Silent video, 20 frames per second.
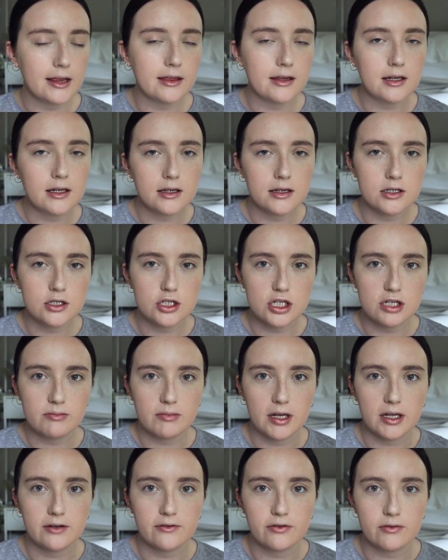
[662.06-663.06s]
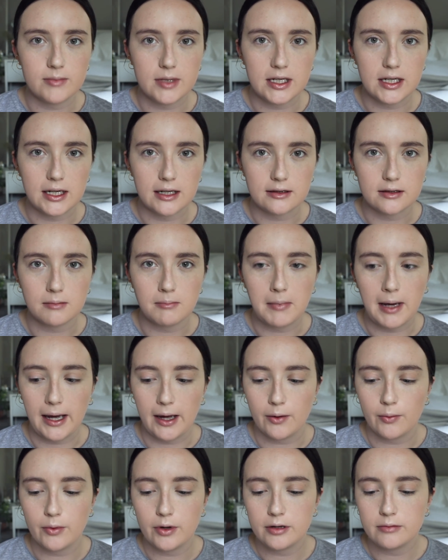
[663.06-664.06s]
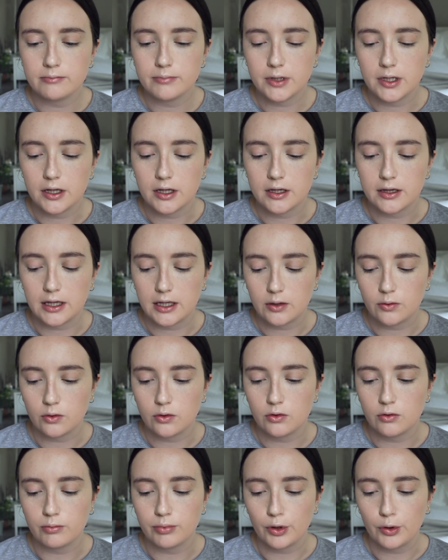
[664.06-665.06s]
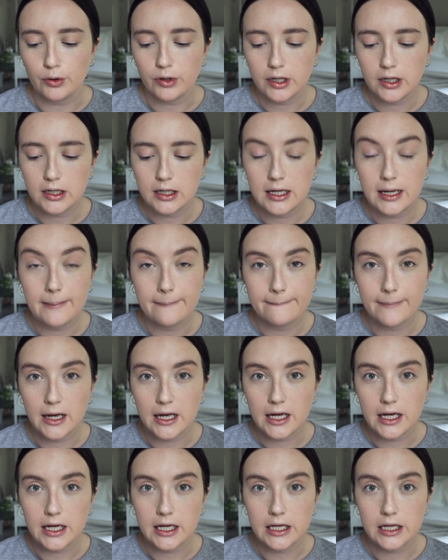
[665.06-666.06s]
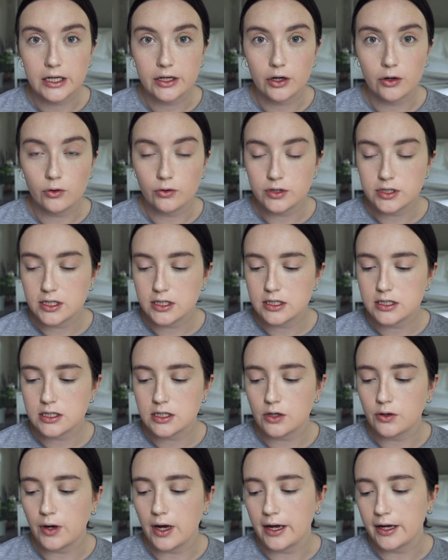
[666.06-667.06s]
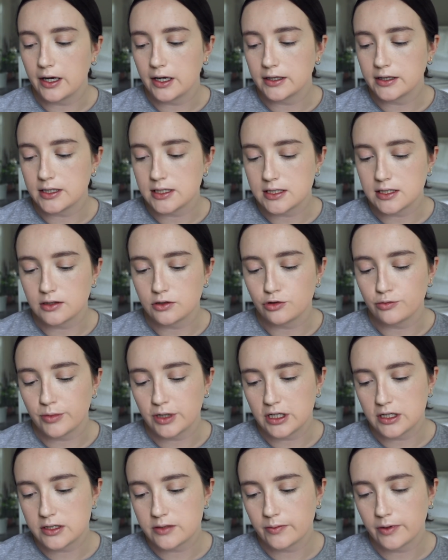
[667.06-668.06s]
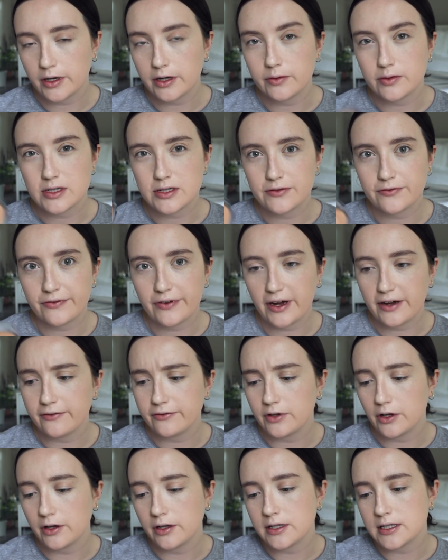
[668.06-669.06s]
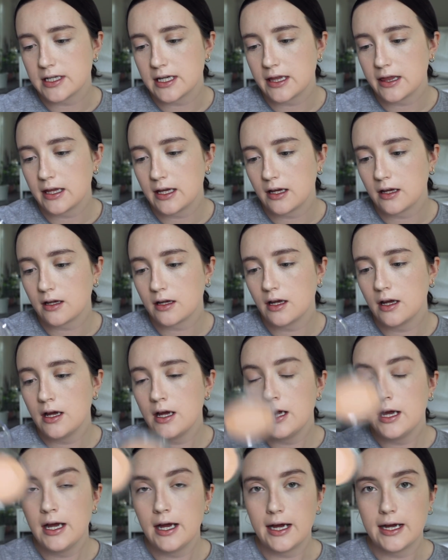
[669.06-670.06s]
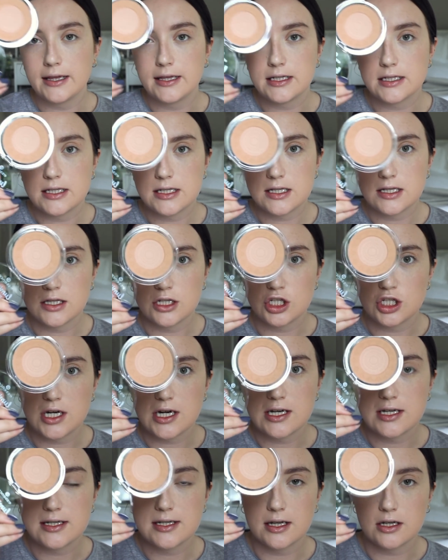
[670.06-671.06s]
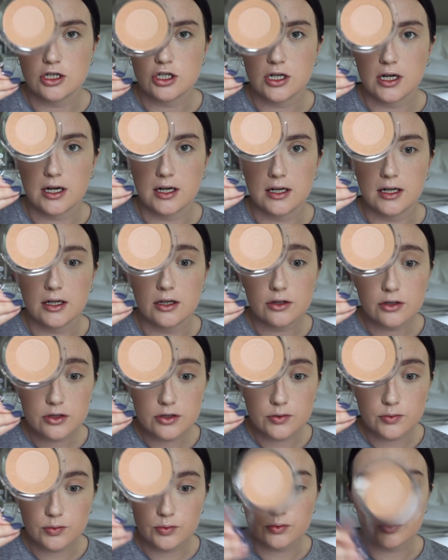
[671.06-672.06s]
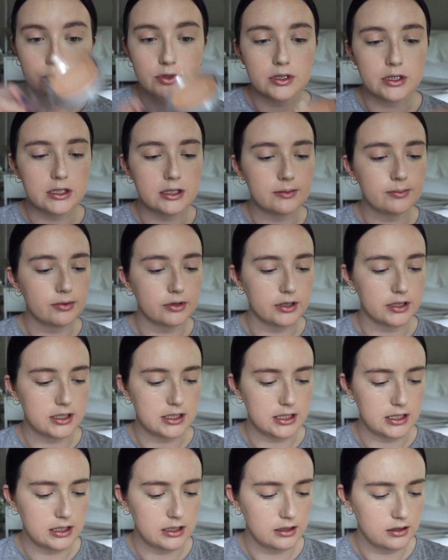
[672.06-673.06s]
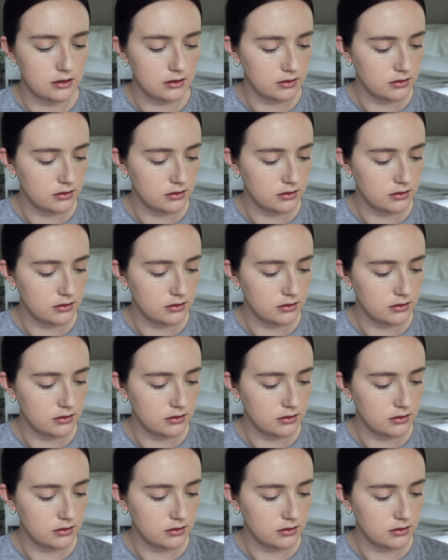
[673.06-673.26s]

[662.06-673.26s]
I think that she meant for me to get the matte one, but they were all broken in my Ulta, so I got this luminous one. It was $5, I think. And this is in the shade Sunshine. It looks really pretty.